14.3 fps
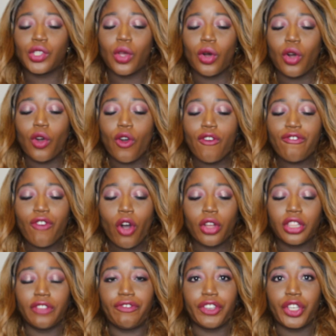so
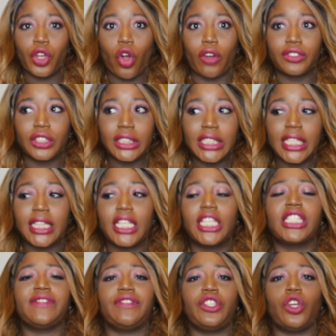for the video of today,
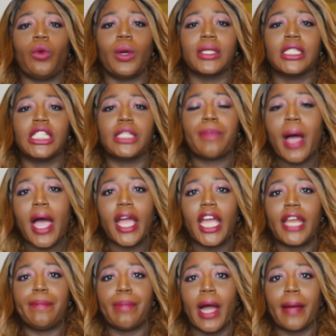this video was
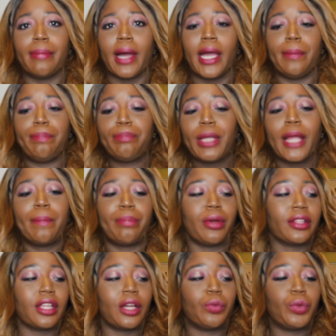inspired by my big
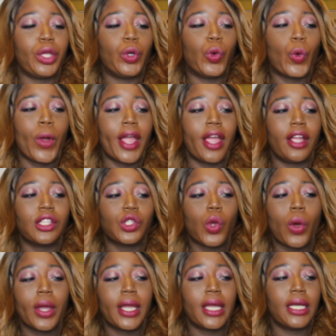brother. We were
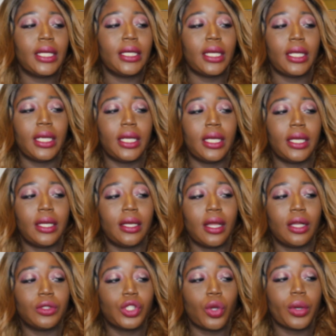talking
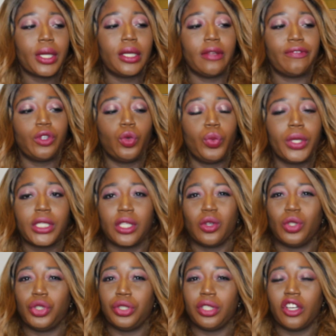a few weeks
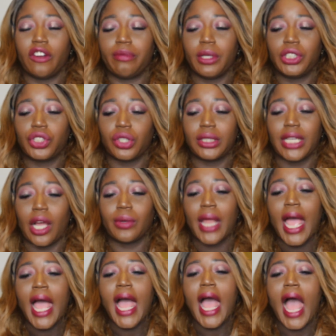ago during the government shutdown,
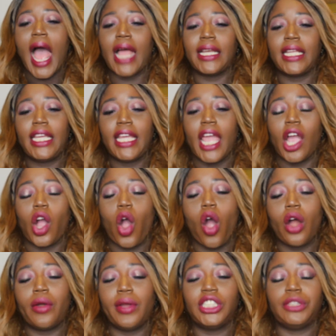and he
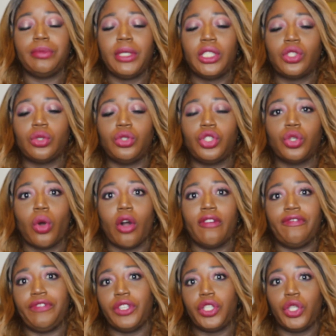encouraged me to do a
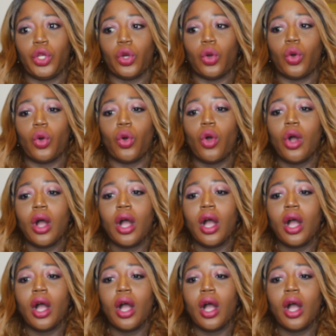video